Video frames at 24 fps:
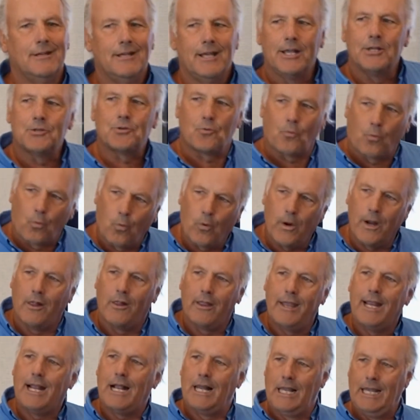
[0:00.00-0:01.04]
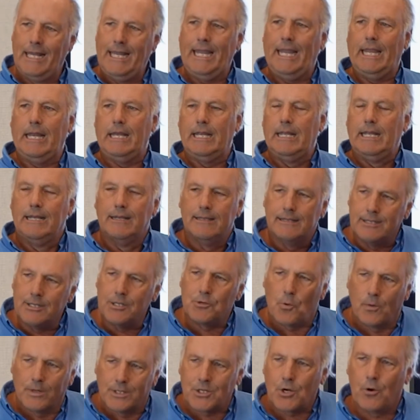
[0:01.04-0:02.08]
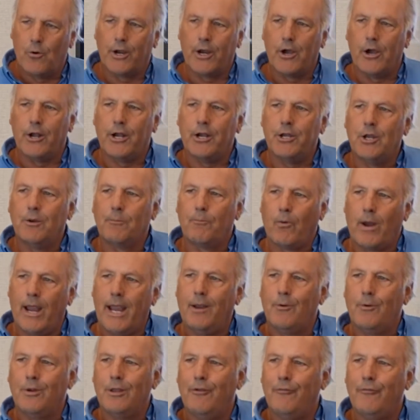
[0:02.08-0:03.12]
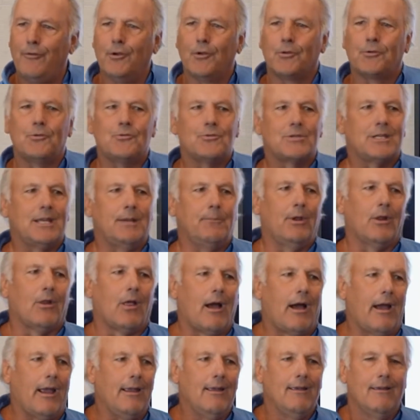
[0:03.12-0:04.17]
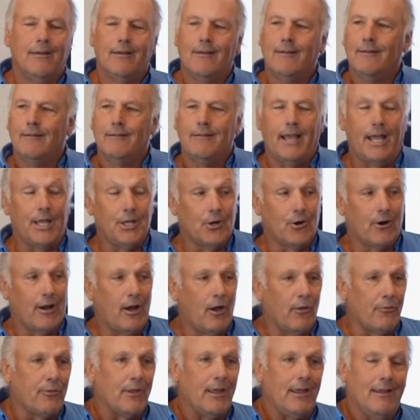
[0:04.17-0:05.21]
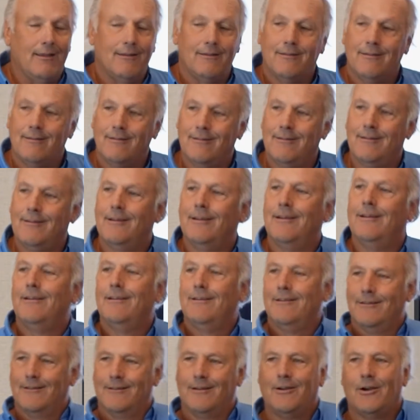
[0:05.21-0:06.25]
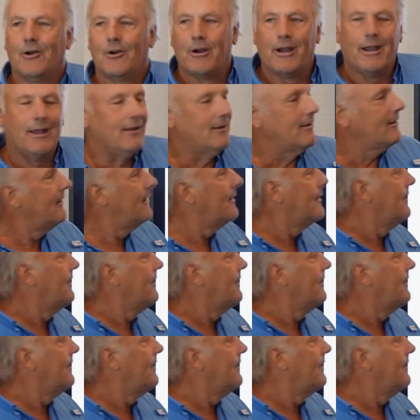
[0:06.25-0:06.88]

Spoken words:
It's really clean. This is what's going on in your brain when you feel 2 stimuli and you're healthy. All right?